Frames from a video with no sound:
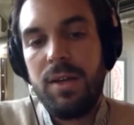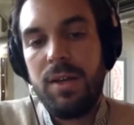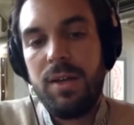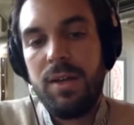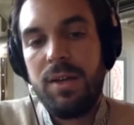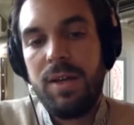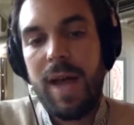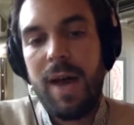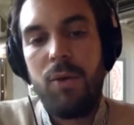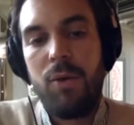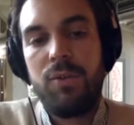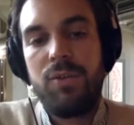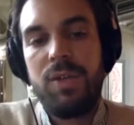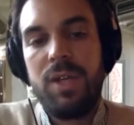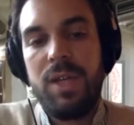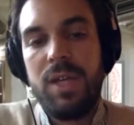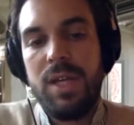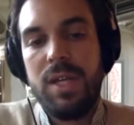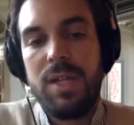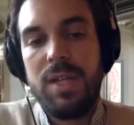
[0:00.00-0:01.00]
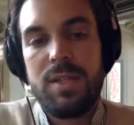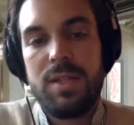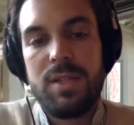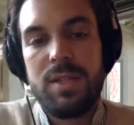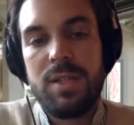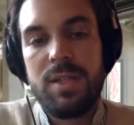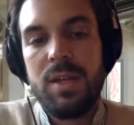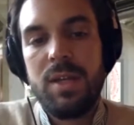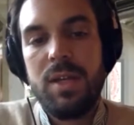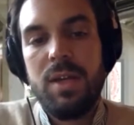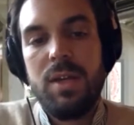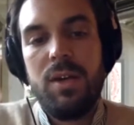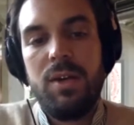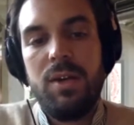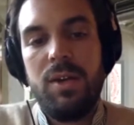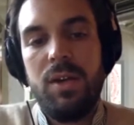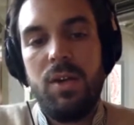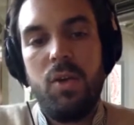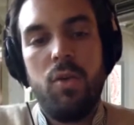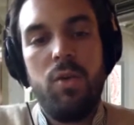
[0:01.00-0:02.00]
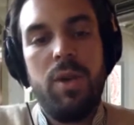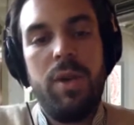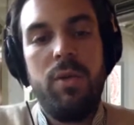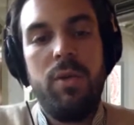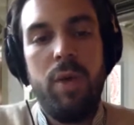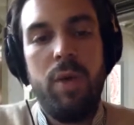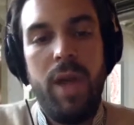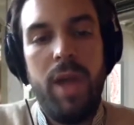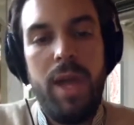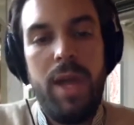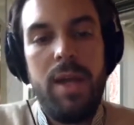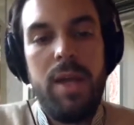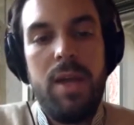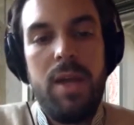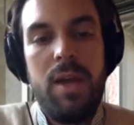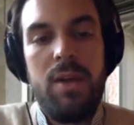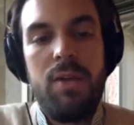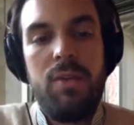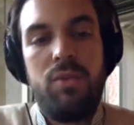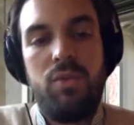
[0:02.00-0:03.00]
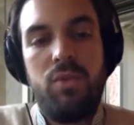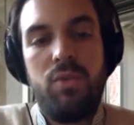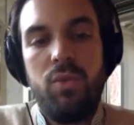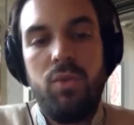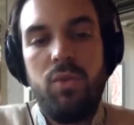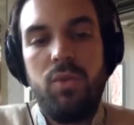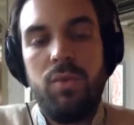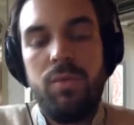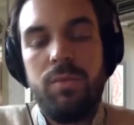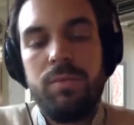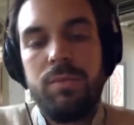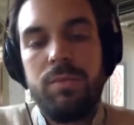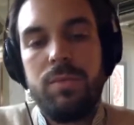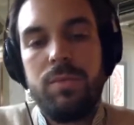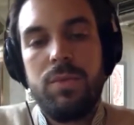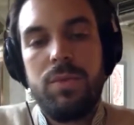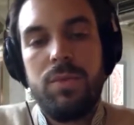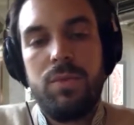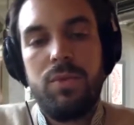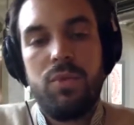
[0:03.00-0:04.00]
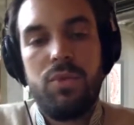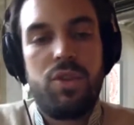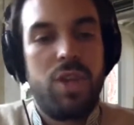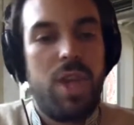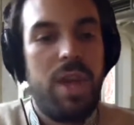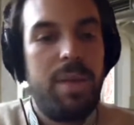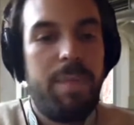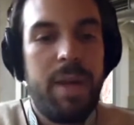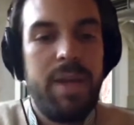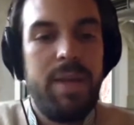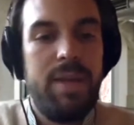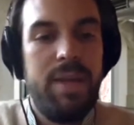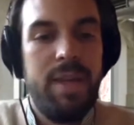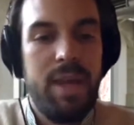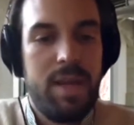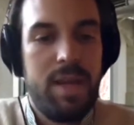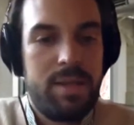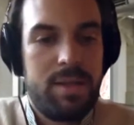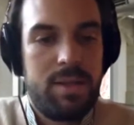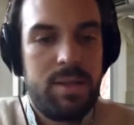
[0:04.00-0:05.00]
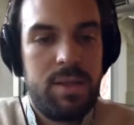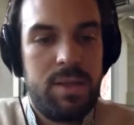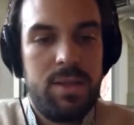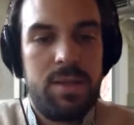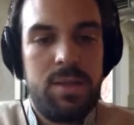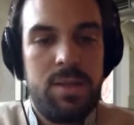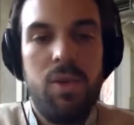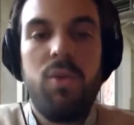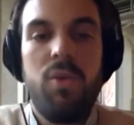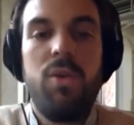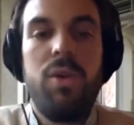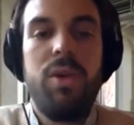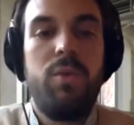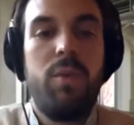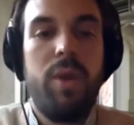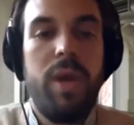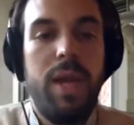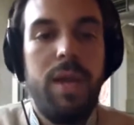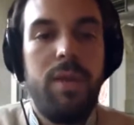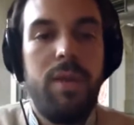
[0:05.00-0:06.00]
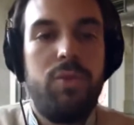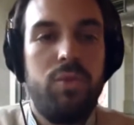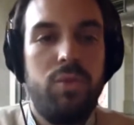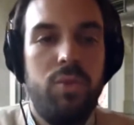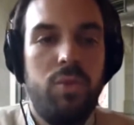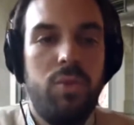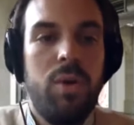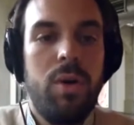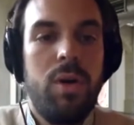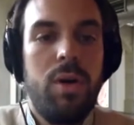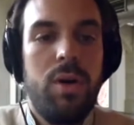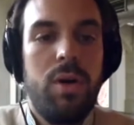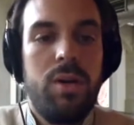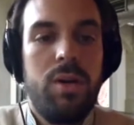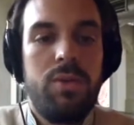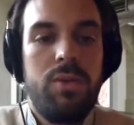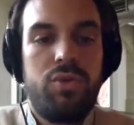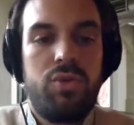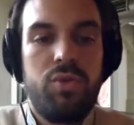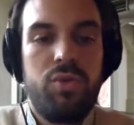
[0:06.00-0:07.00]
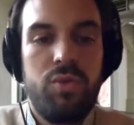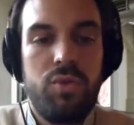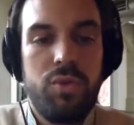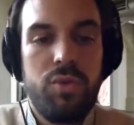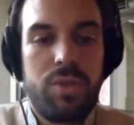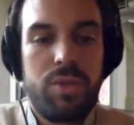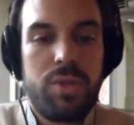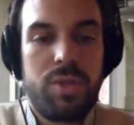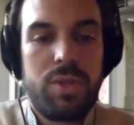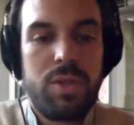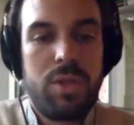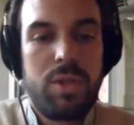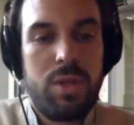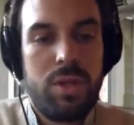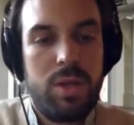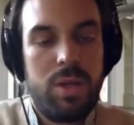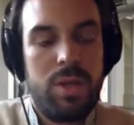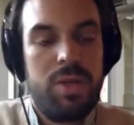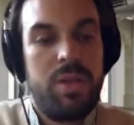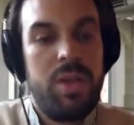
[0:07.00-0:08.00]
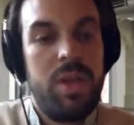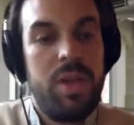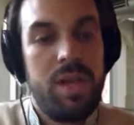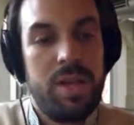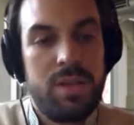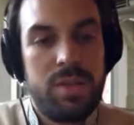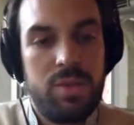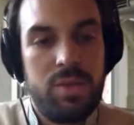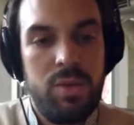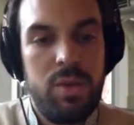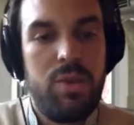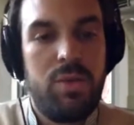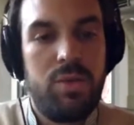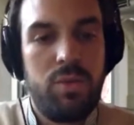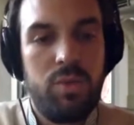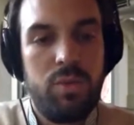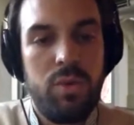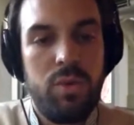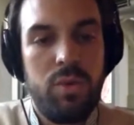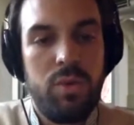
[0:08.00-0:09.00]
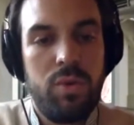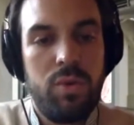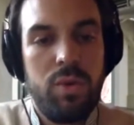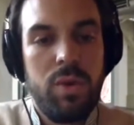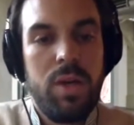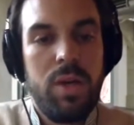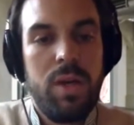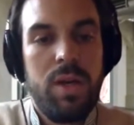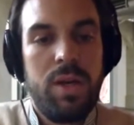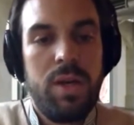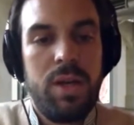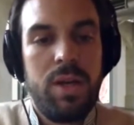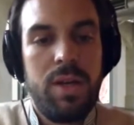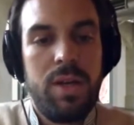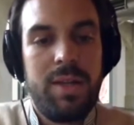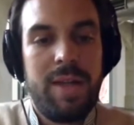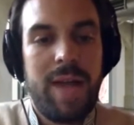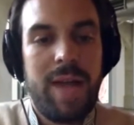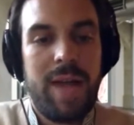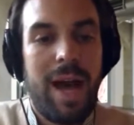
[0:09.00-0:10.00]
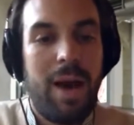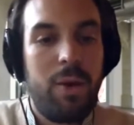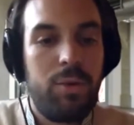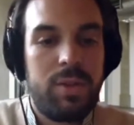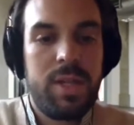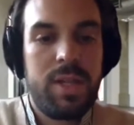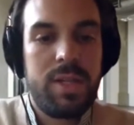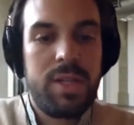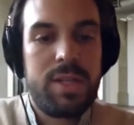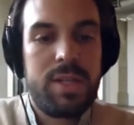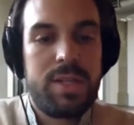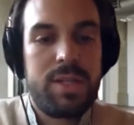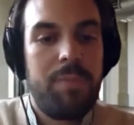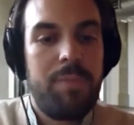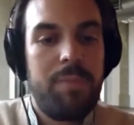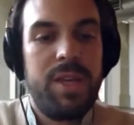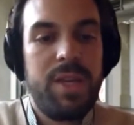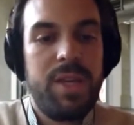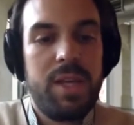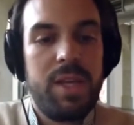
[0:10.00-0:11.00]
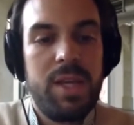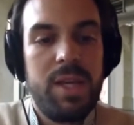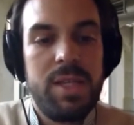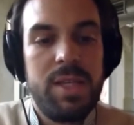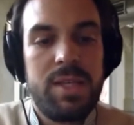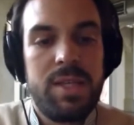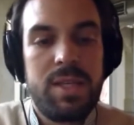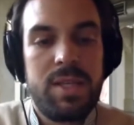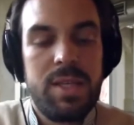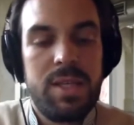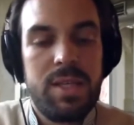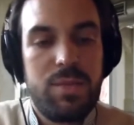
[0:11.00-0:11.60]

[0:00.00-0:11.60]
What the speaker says: doubt is the only way to shape ideas. It's the only way to choose things. You need to doubt that something is